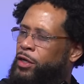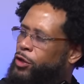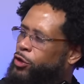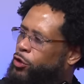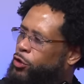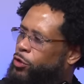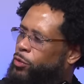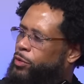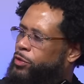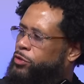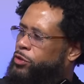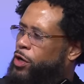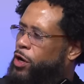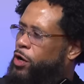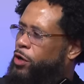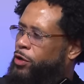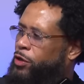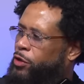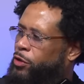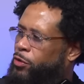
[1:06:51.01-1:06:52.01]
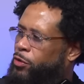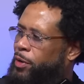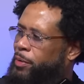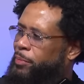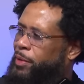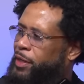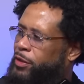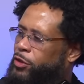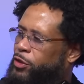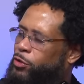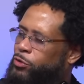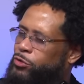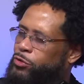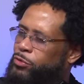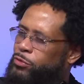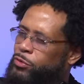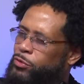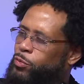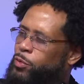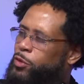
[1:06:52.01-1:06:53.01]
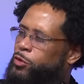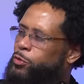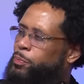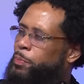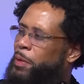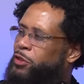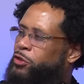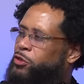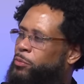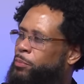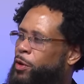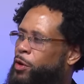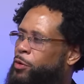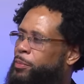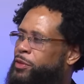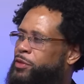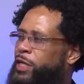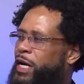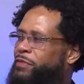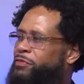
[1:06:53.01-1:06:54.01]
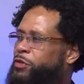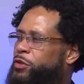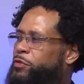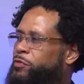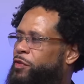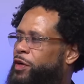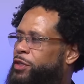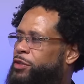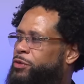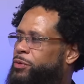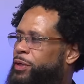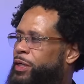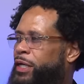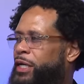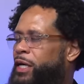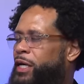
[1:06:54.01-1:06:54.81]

you know and talk you know what i mean those are real special moments after the victory